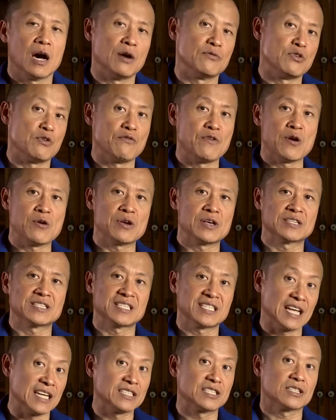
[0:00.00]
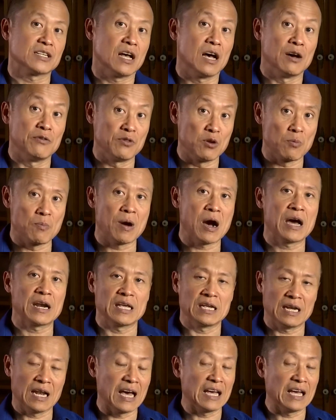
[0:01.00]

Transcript: of the various states of their body,